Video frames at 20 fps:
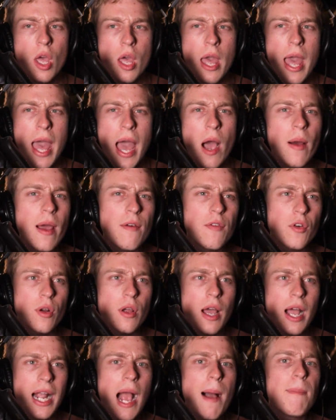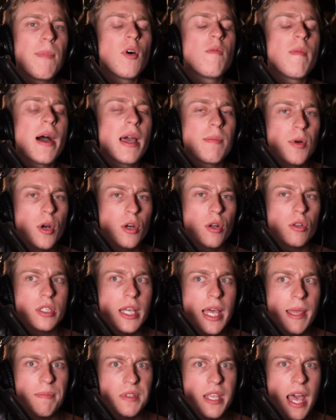However, a couple of my
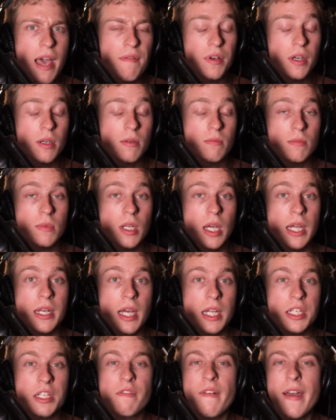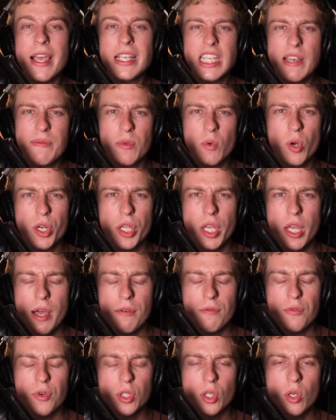prototypes have a device I've been working on
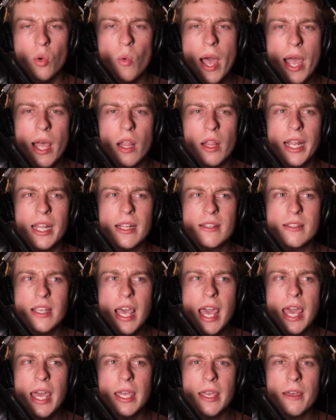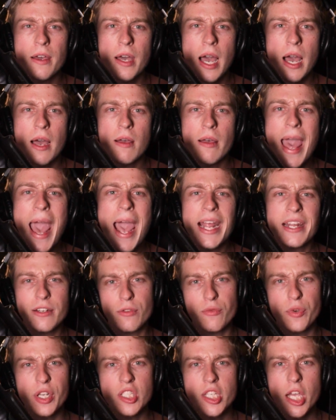for a little while. It's a
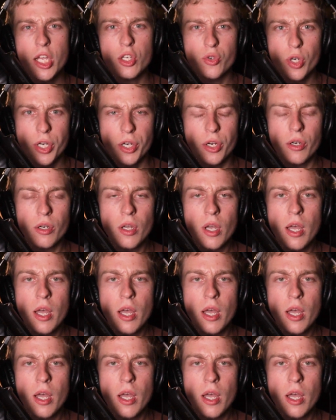active reset trigger.